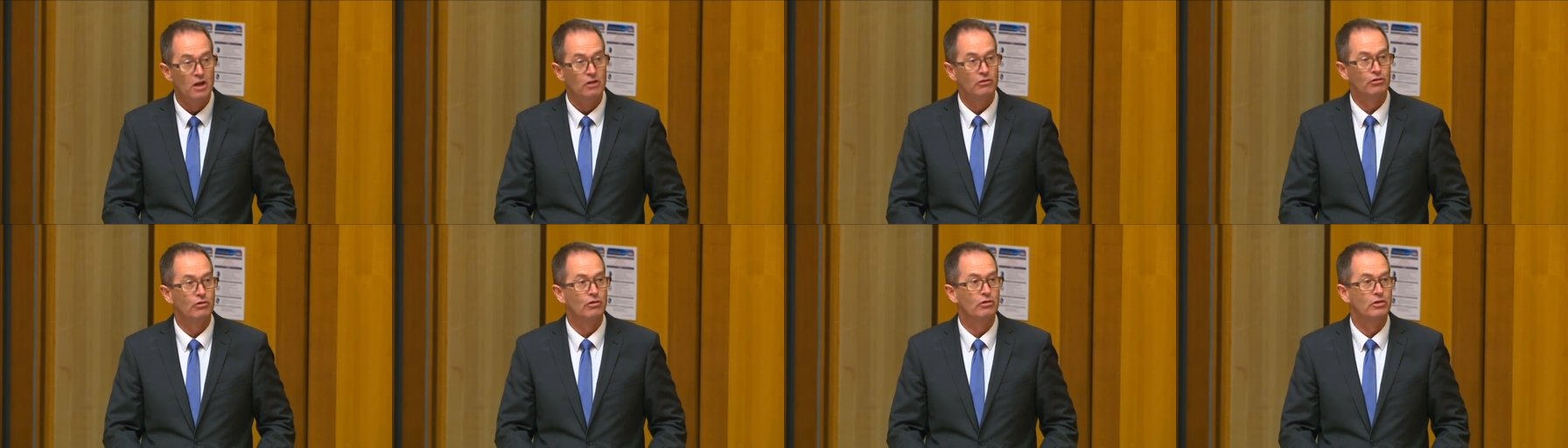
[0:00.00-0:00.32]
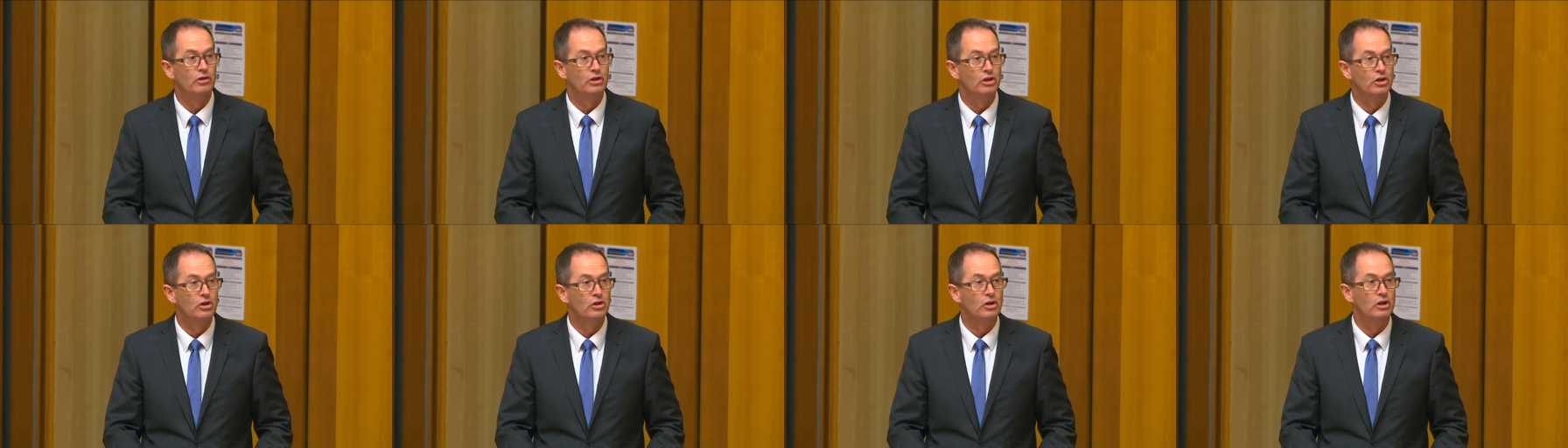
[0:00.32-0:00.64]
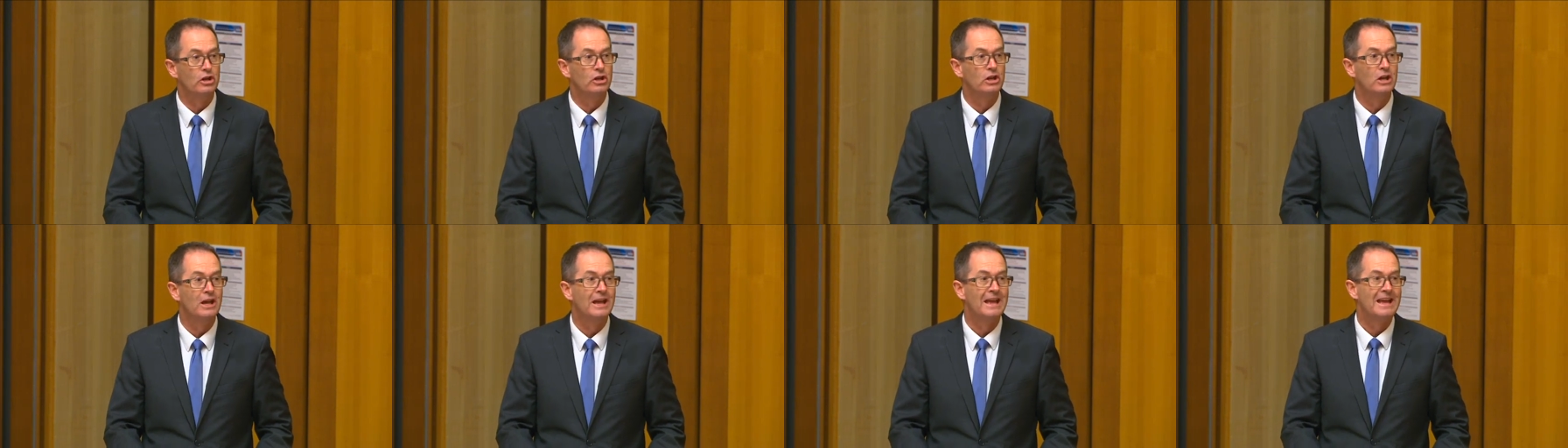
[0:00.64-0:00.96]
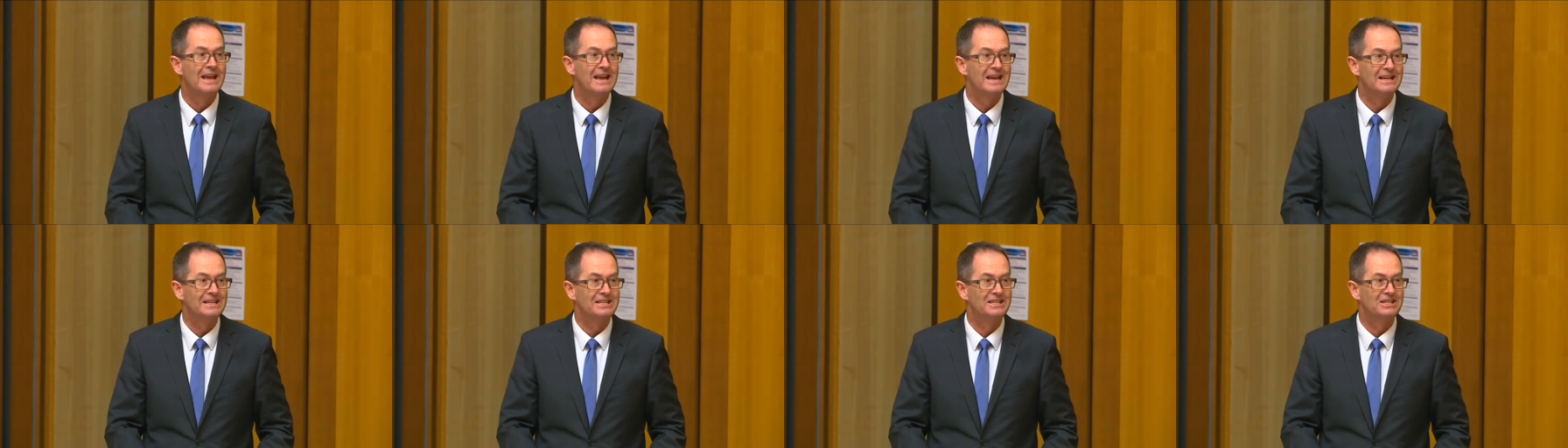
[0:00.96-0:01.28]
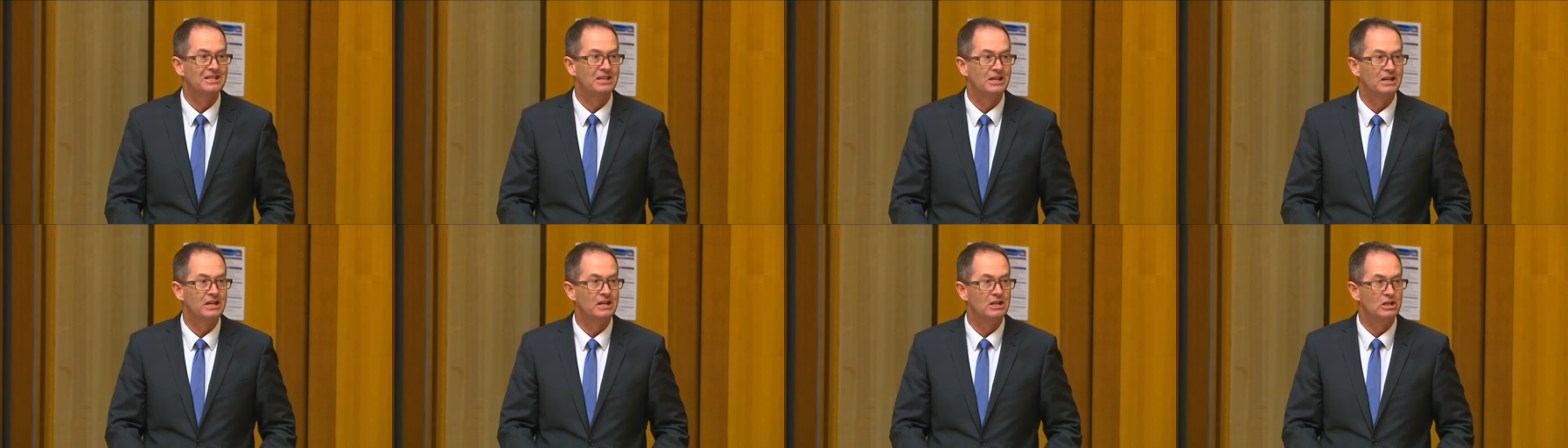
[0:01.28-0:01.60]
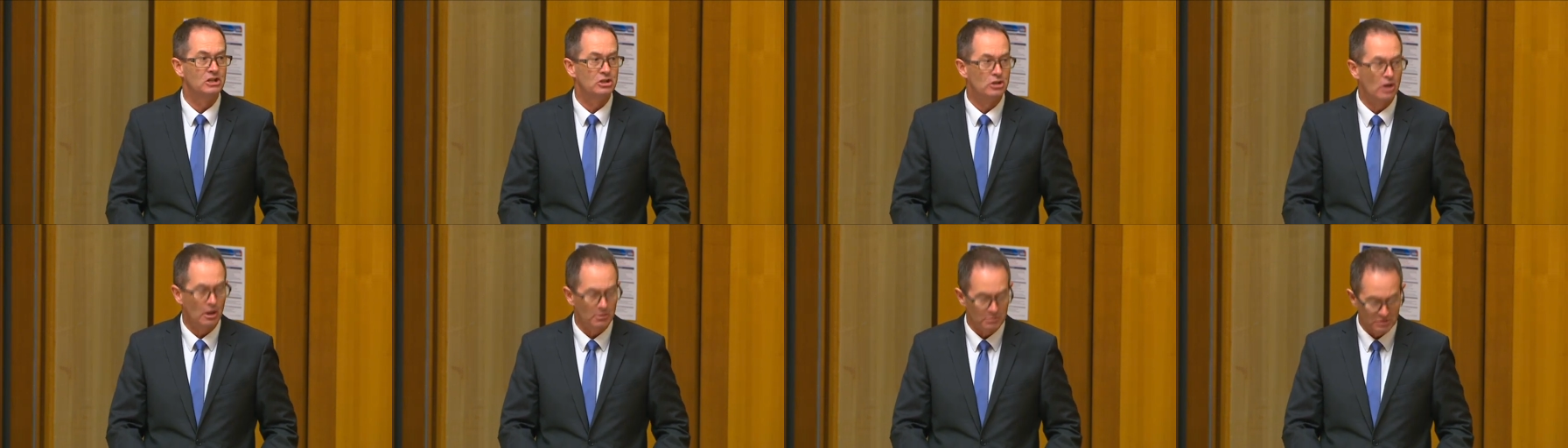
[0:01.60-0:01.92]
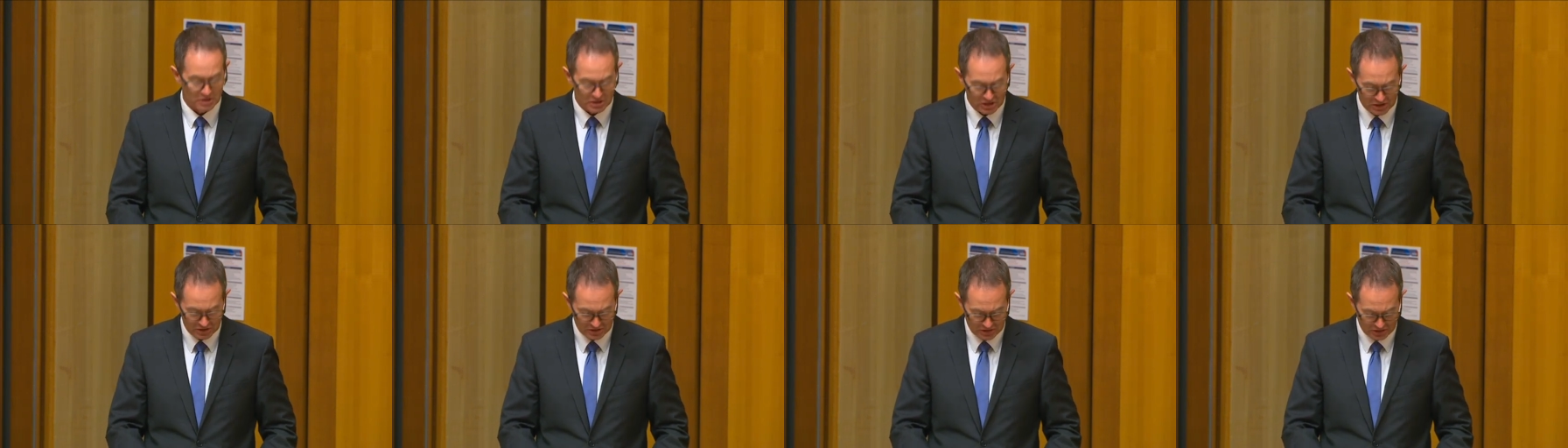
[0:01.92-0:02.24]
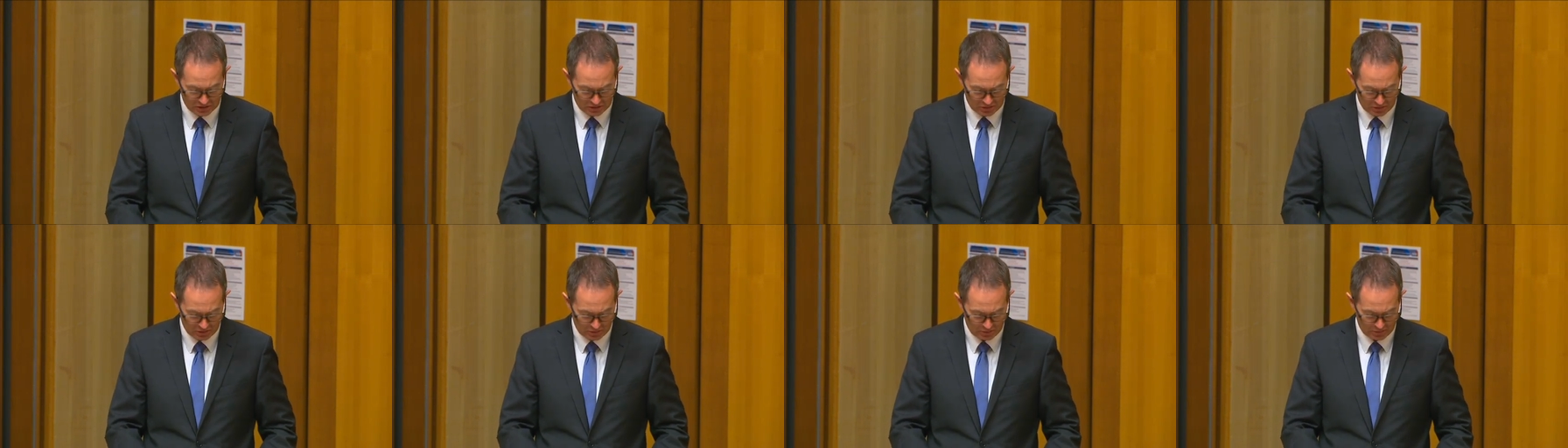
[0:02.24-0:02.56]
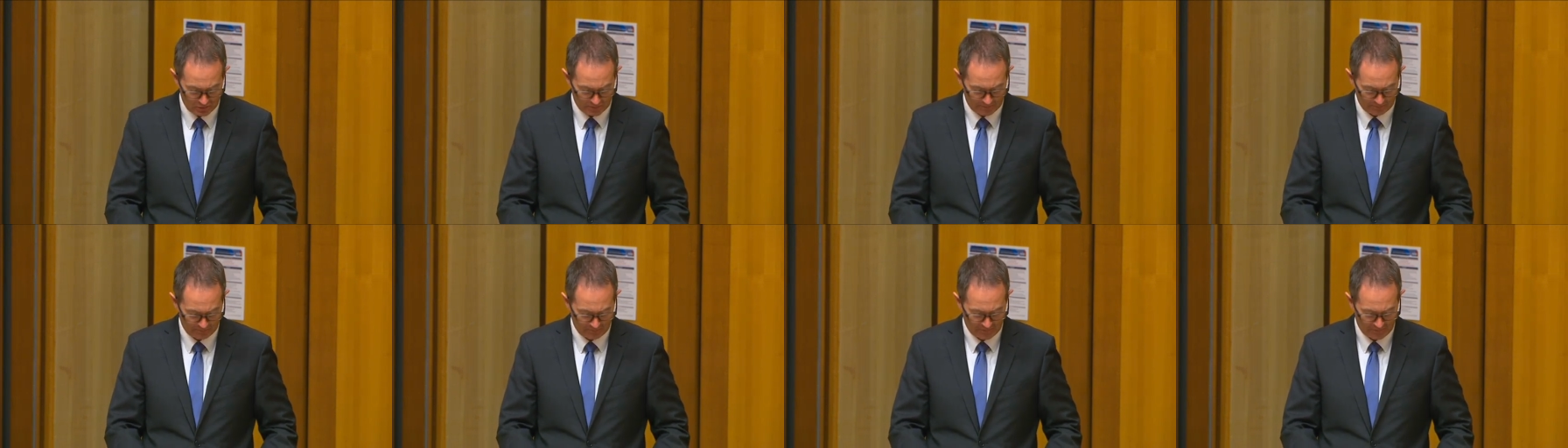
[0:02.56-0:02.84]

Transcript: through the Uni-SC Thompson Institute.